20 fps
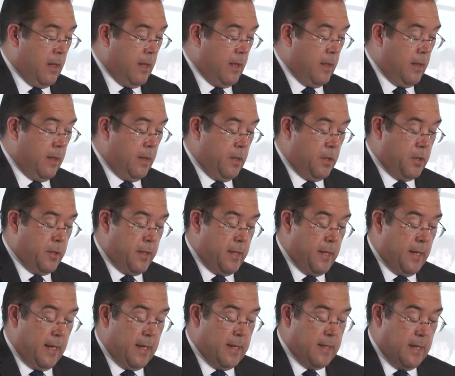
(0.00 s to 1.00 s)

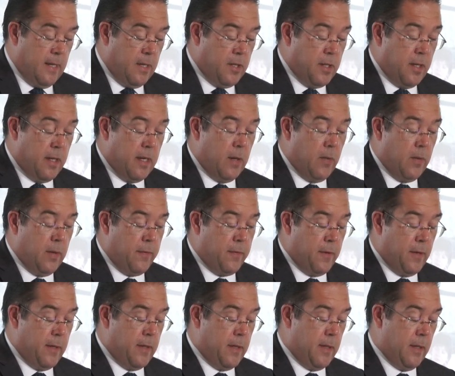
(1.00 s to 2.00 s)
Digitalization,
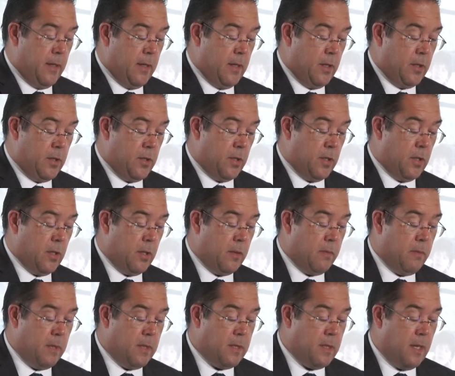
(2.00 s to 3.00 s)
however, should not
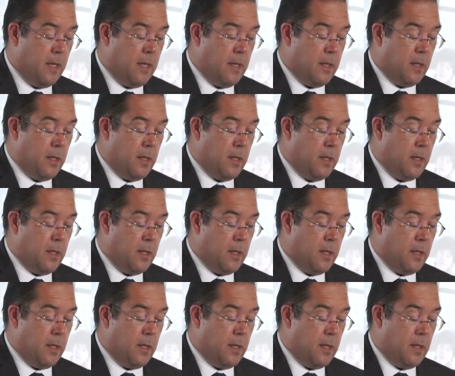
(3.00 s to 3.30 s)
be seen